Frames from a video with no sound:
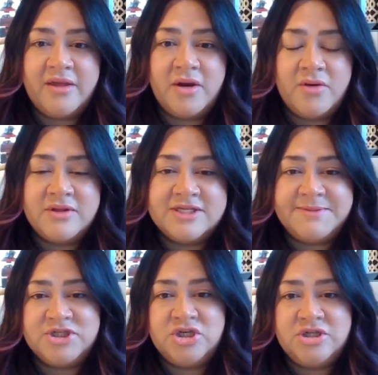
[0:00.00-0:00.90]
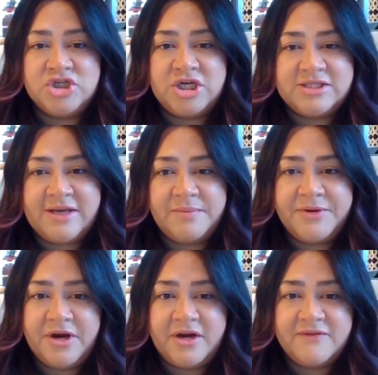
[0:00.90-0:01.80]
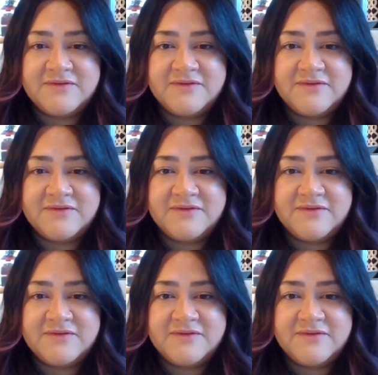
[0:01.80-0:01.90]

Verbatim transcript: you know, especially the shutdown period of